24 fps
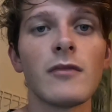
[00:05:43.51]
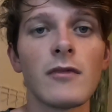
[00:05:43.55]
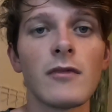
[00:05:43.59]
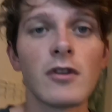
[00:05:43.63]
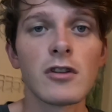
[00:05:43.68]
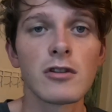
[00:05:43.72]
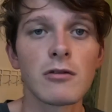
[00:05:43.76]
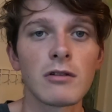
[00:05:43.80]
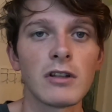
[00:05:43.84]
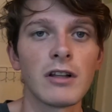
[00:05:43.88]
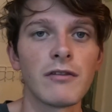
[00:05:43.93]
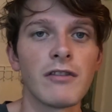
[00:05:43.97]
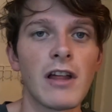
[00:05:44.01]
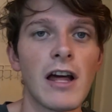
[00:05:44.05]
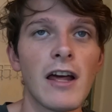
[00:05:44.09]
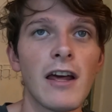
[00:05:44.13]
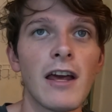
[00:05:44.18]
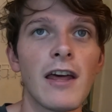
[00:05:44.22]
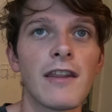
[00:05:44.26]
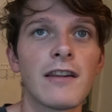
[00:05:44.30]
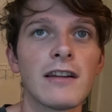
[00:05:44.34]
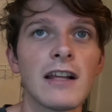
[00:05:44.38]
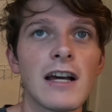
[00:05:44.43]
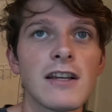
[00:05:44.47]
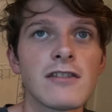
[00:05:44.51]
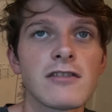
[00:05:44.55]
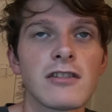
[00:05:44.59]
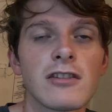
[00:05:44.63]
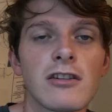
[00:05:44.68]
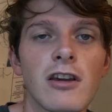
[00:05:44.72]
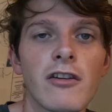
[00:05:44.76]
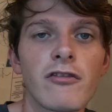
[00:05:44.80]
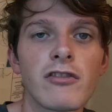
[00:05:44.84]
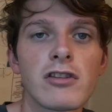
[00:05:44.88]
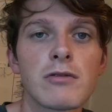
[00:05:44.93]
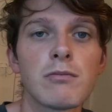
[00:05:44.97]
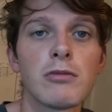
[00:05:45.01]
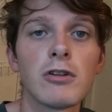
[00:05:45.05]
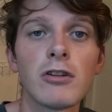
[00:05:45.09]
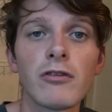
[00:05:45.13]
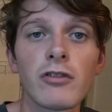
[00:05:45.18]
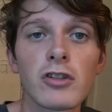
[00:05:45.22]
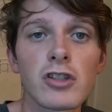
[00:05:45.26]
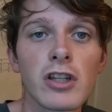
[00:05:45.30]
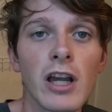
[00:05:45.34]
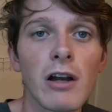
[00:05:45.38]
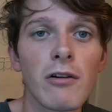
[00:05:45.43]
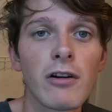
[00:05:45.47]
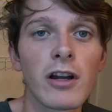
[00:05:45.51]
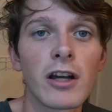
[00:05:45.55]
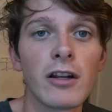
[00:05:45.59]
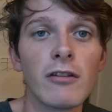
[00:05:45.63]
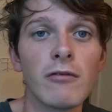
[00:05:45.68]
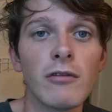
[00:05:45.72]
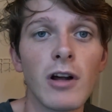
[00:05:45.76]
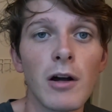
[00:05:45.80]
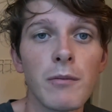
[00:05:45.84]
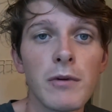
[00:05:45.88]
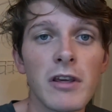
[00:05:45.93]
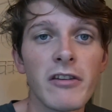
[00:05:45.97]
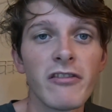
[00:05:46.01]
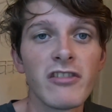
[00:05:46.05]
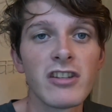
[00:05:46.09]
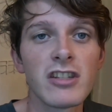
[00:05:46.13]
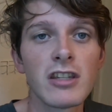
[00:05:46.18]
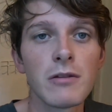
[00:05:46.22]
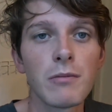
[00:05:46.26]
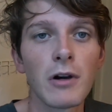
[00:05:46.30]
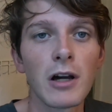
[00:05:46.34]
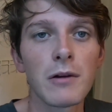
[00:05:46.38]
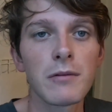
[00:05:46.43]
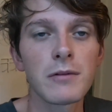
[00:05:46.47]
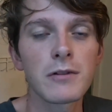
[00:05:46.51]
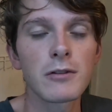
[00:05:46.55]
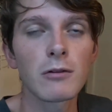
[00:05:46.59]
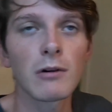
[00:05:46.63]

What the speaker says: So we love that. And lastly, you have this beautiful shower head, a PVC pipe as